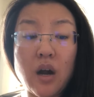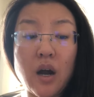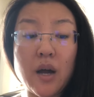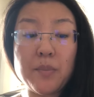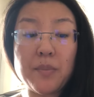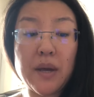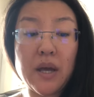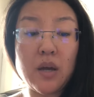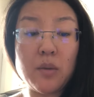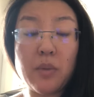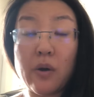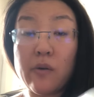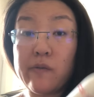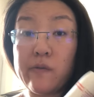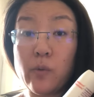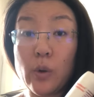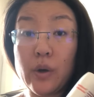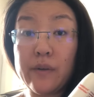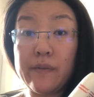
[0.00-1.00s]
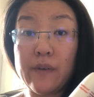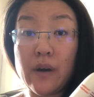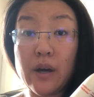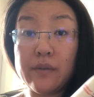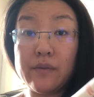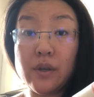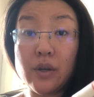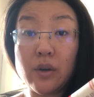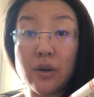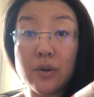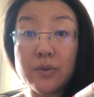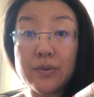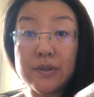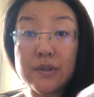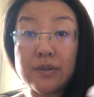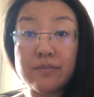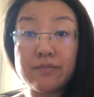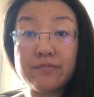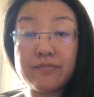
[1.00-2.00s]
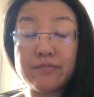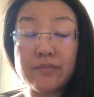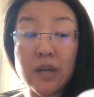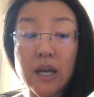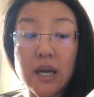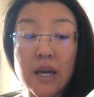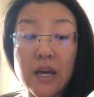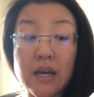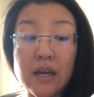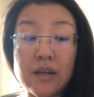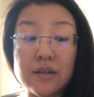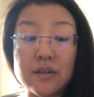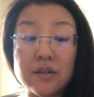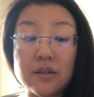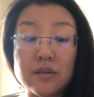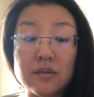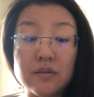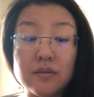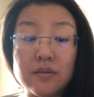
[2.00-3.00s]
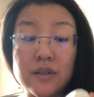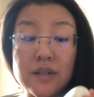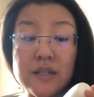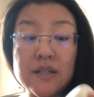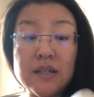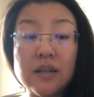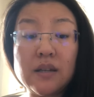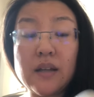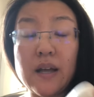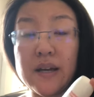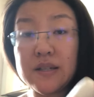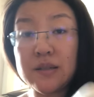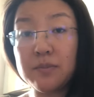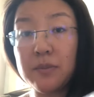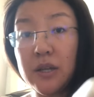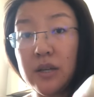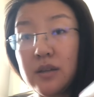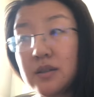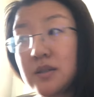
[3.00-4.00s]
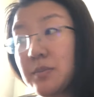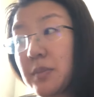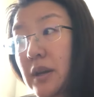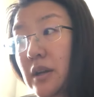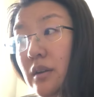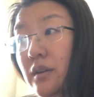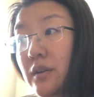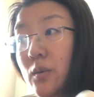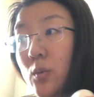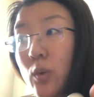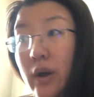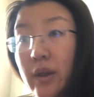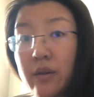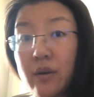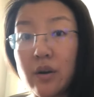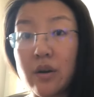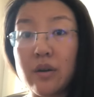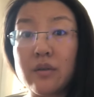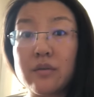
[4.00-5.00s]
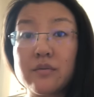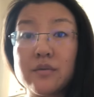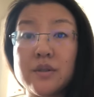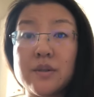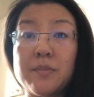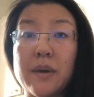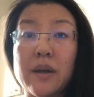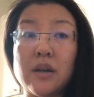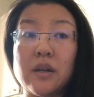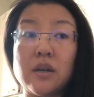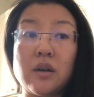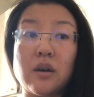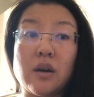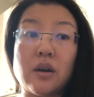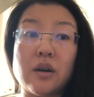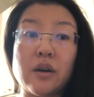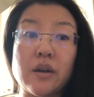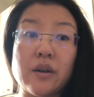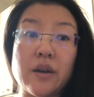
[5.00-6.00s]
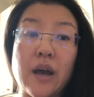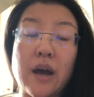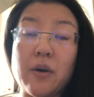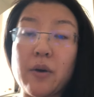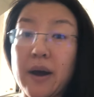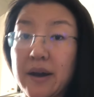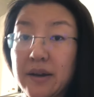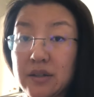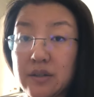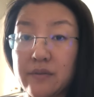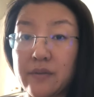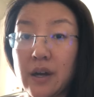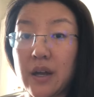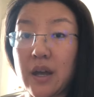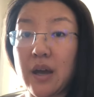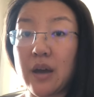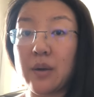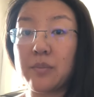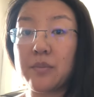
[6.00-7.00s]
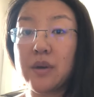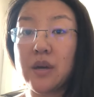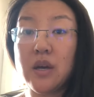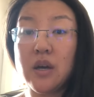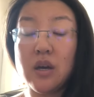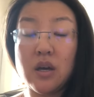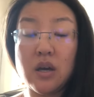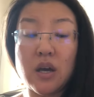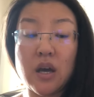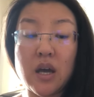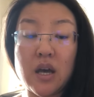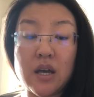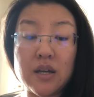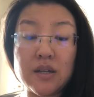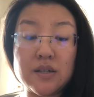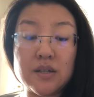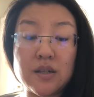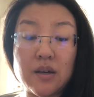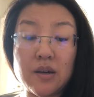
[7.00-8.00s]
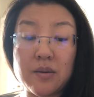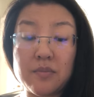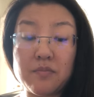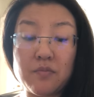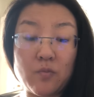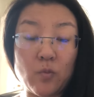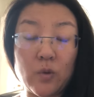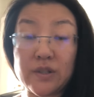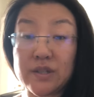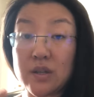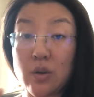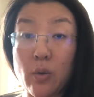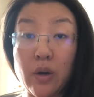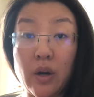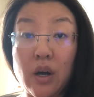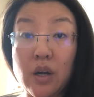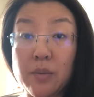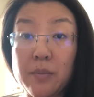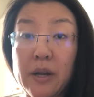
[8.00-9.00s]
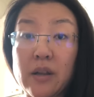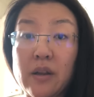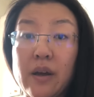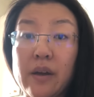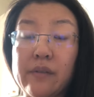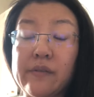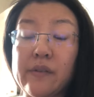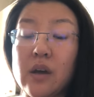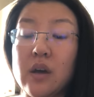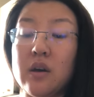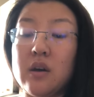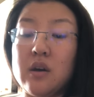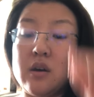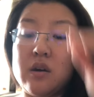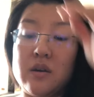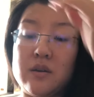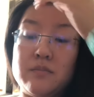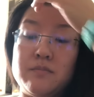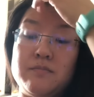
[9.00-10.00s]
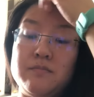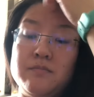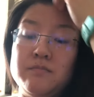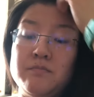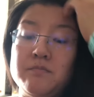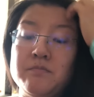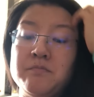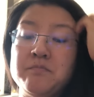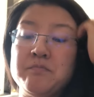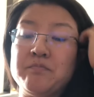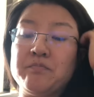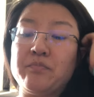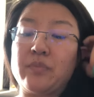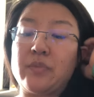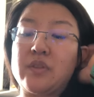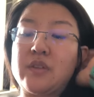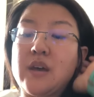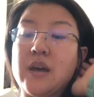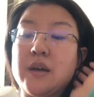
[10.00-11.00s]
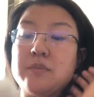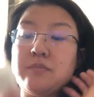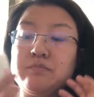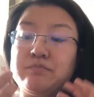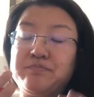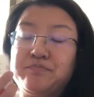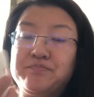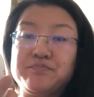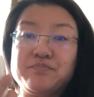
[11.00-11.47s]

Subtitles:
I pay about 45 euros. And this can last me, depending on the weather, depending on how active I am, and what's going on in my life, then